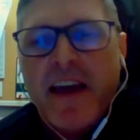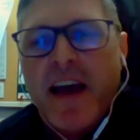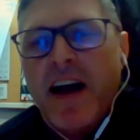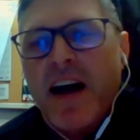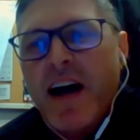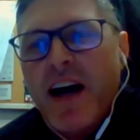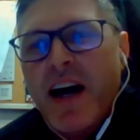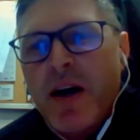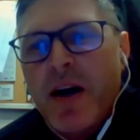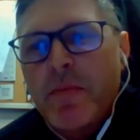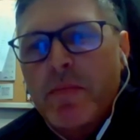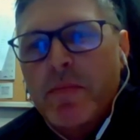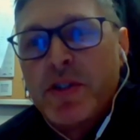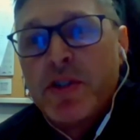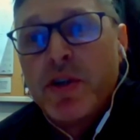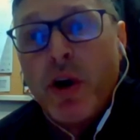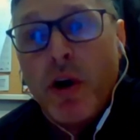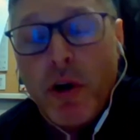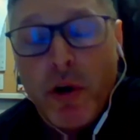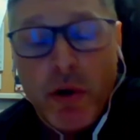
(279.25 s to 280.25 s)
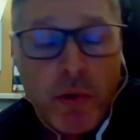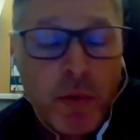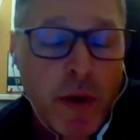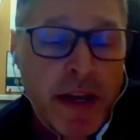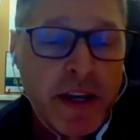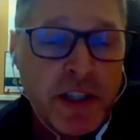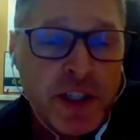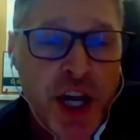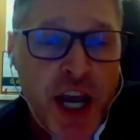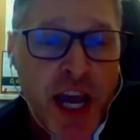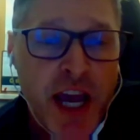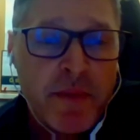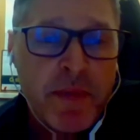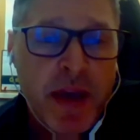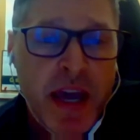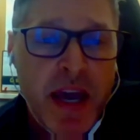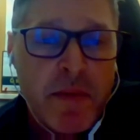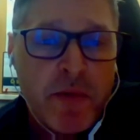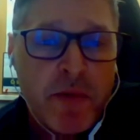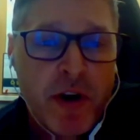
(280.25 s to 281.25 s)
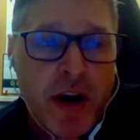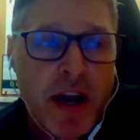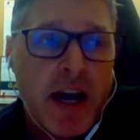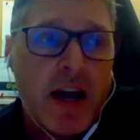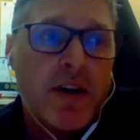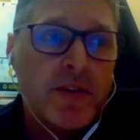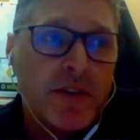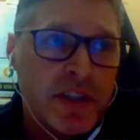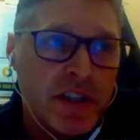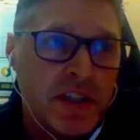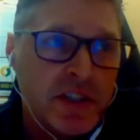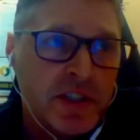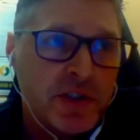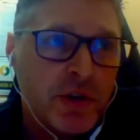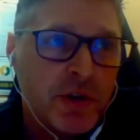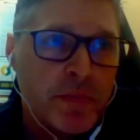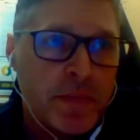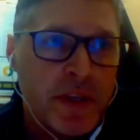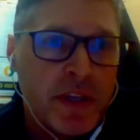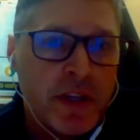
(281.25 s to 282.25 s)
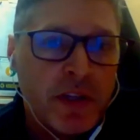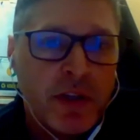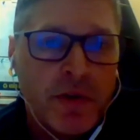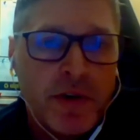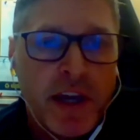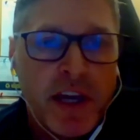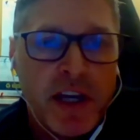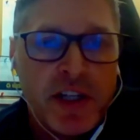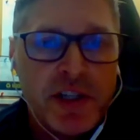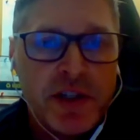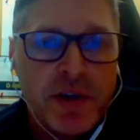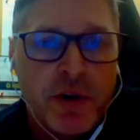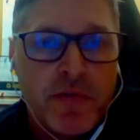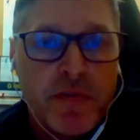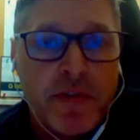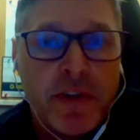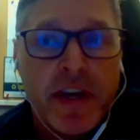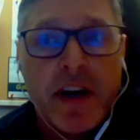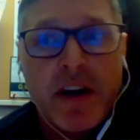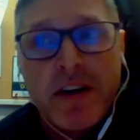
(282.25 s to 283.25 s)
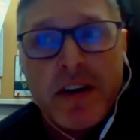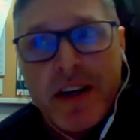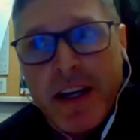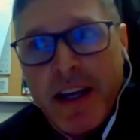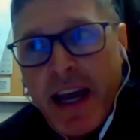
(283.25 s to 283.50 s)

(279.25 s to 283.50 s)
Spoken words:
So when Jam came around, he showed me the location over there.